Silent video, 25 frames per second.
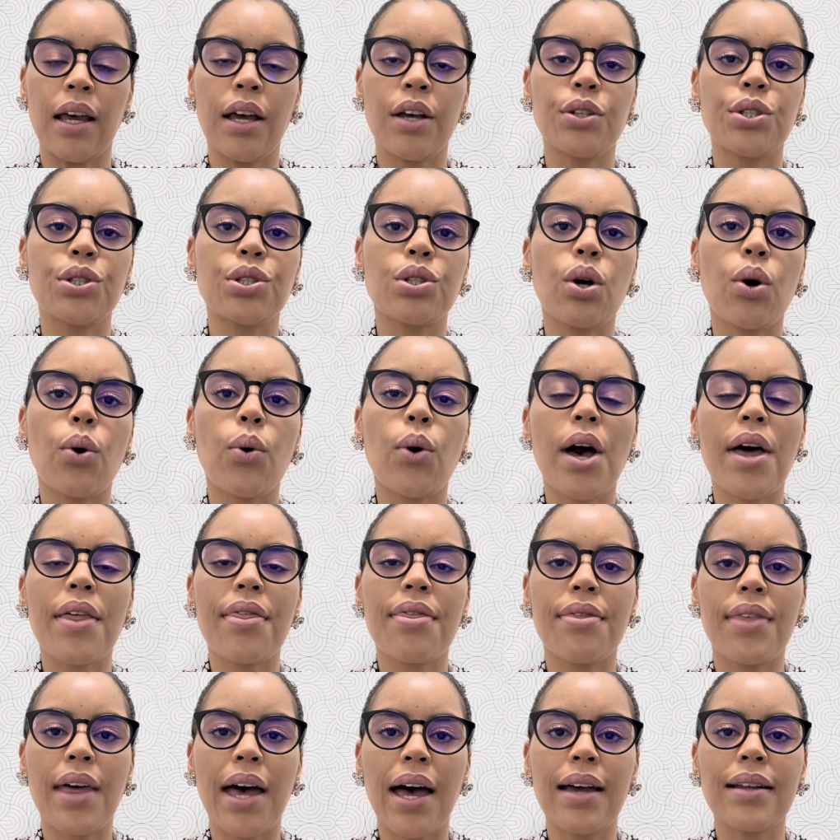So
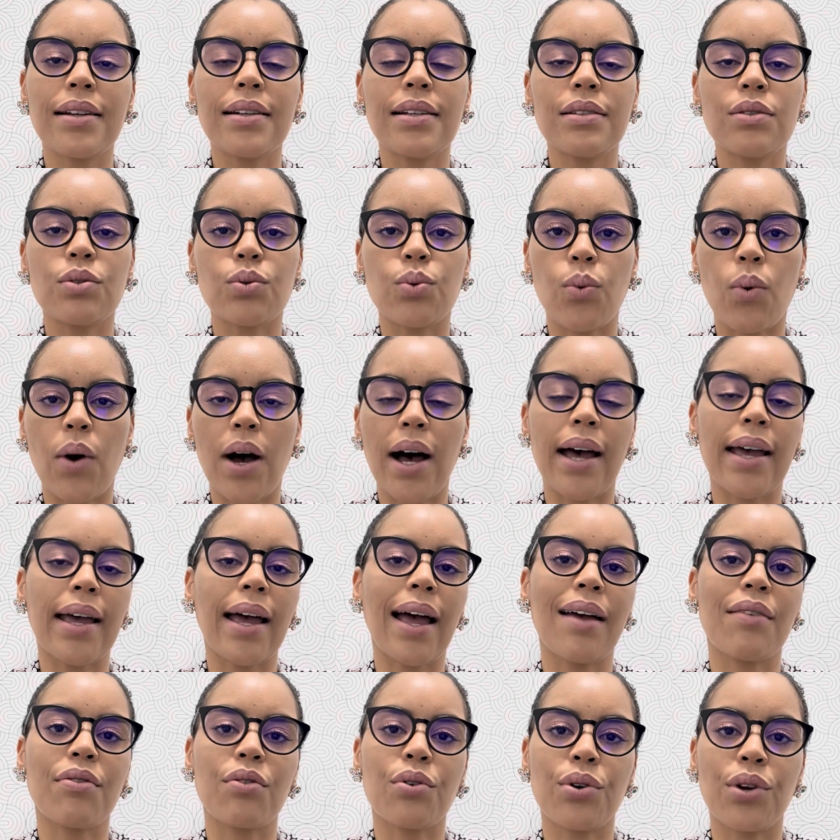that is why
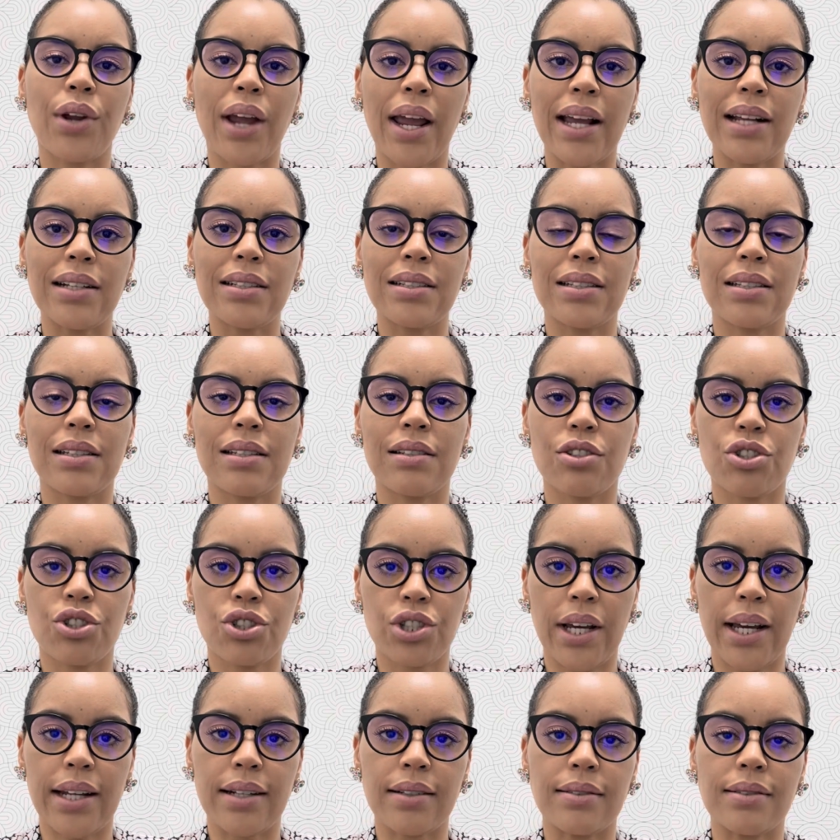I've created this
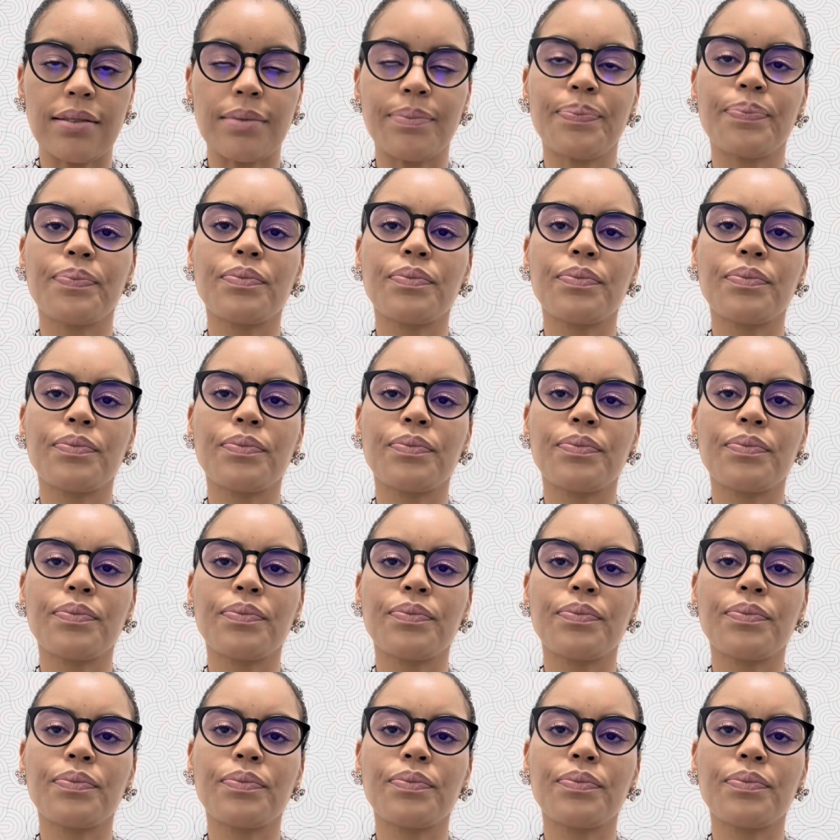channel.